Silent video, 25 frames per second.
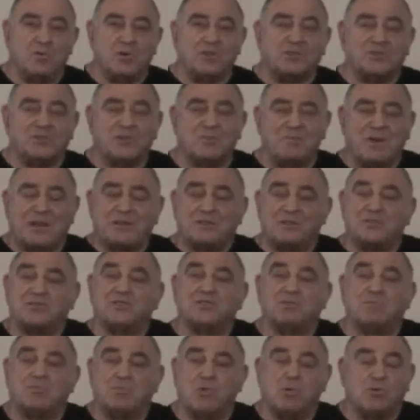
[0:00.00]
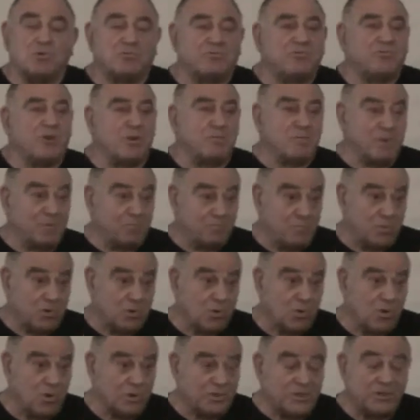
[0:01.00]
with tremendous support from
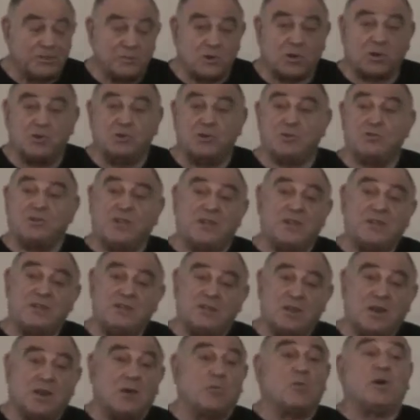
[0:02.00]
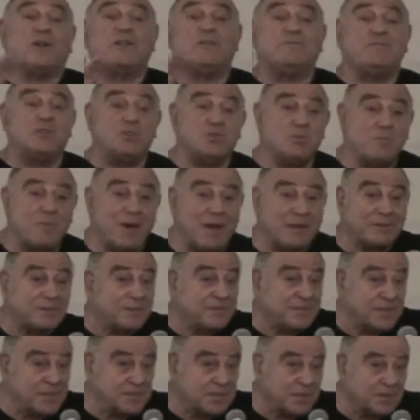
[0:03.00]
abroad, including, whatever you
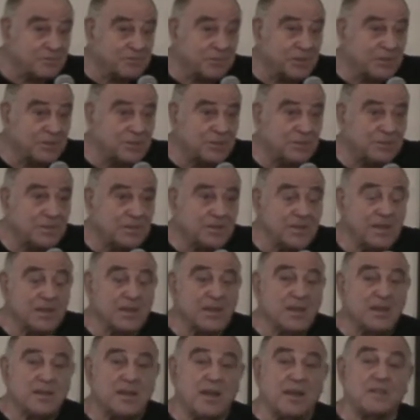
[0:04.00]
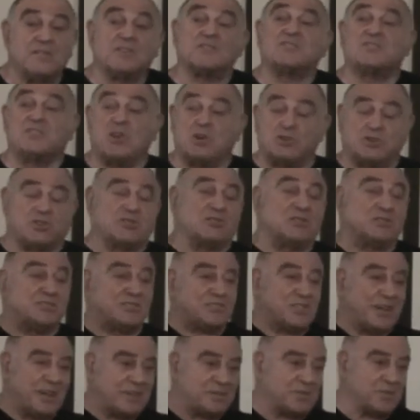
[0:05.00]
might think of it, the
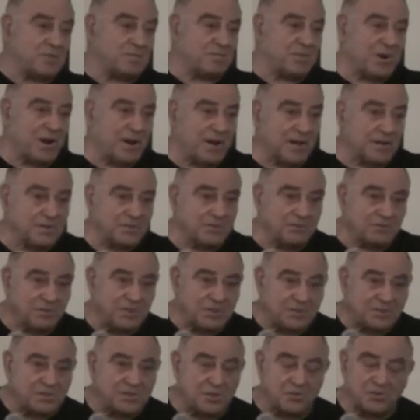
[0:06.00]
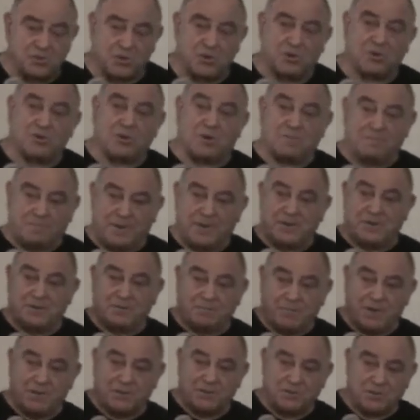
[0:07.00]
socialist enterprise of Eastern Europe,
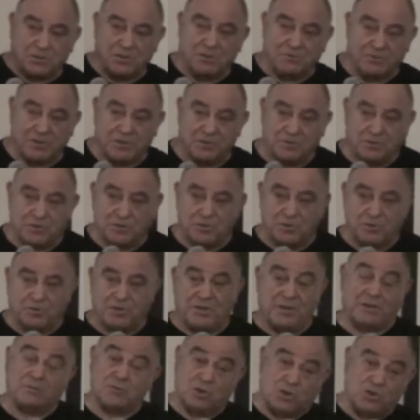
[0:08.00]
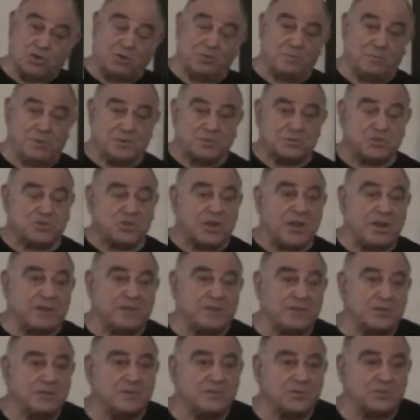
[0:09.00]
headed by the Soviet Union, Cuba, China,
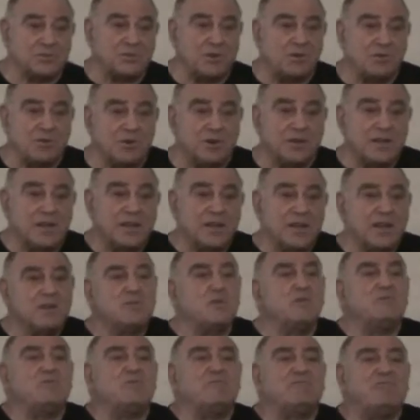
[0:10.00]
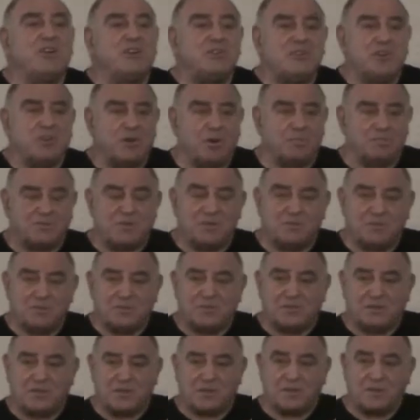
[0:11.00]
and so on. We were very
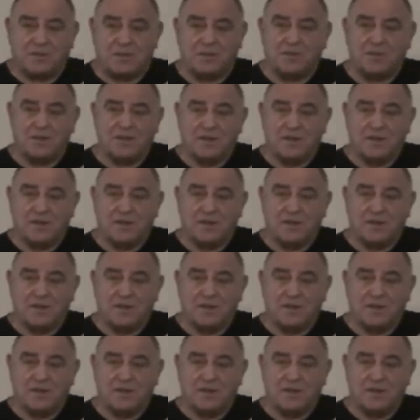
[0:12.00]
optimistic.